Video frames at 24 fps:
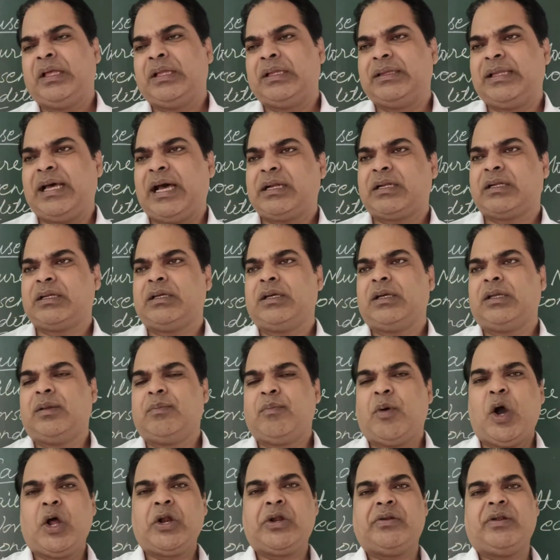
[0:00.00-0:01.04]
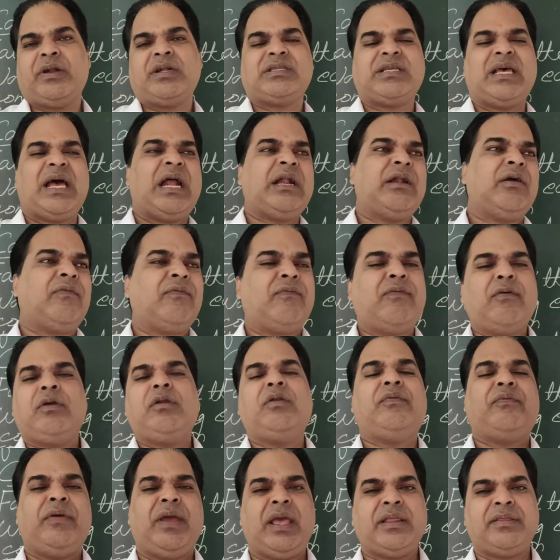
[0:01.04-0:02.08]
that moderates had a
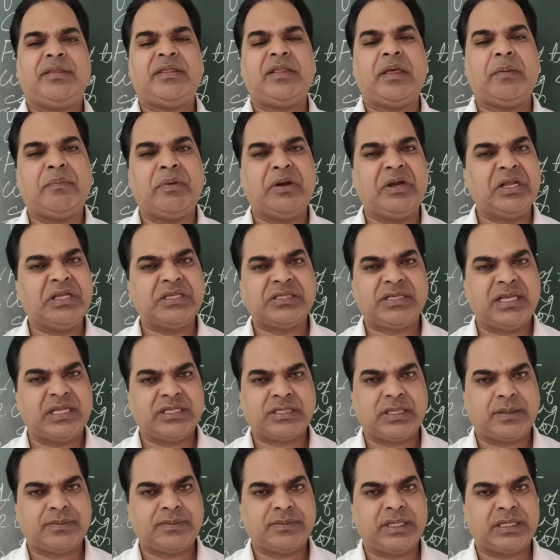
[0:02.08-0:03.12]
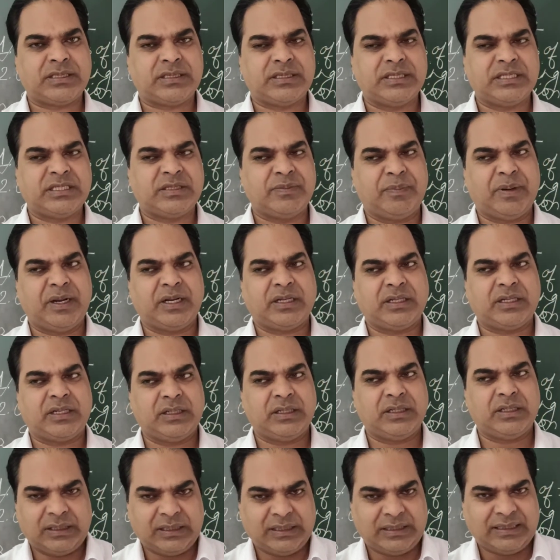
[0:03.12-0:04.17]
full faith in the British sense of justice, but
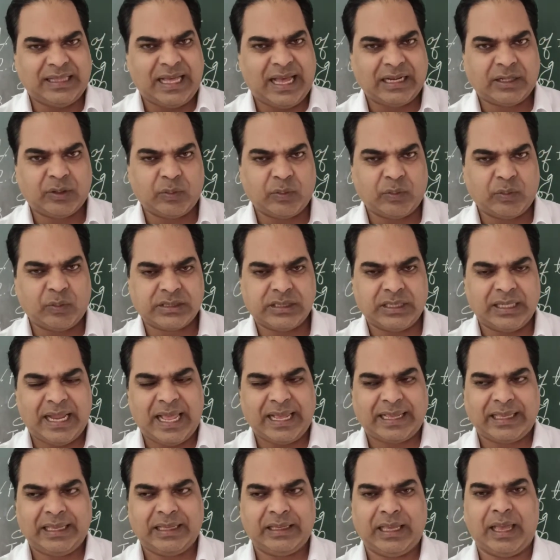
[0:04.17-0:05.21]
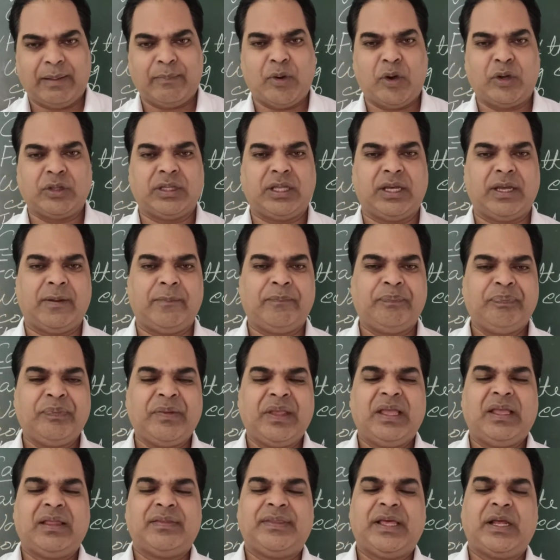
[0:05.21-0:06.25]
that was lacking among the
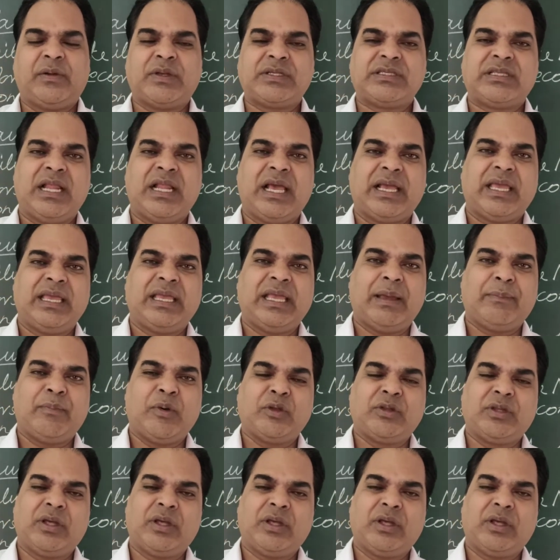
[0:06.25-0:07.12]
that was lacking among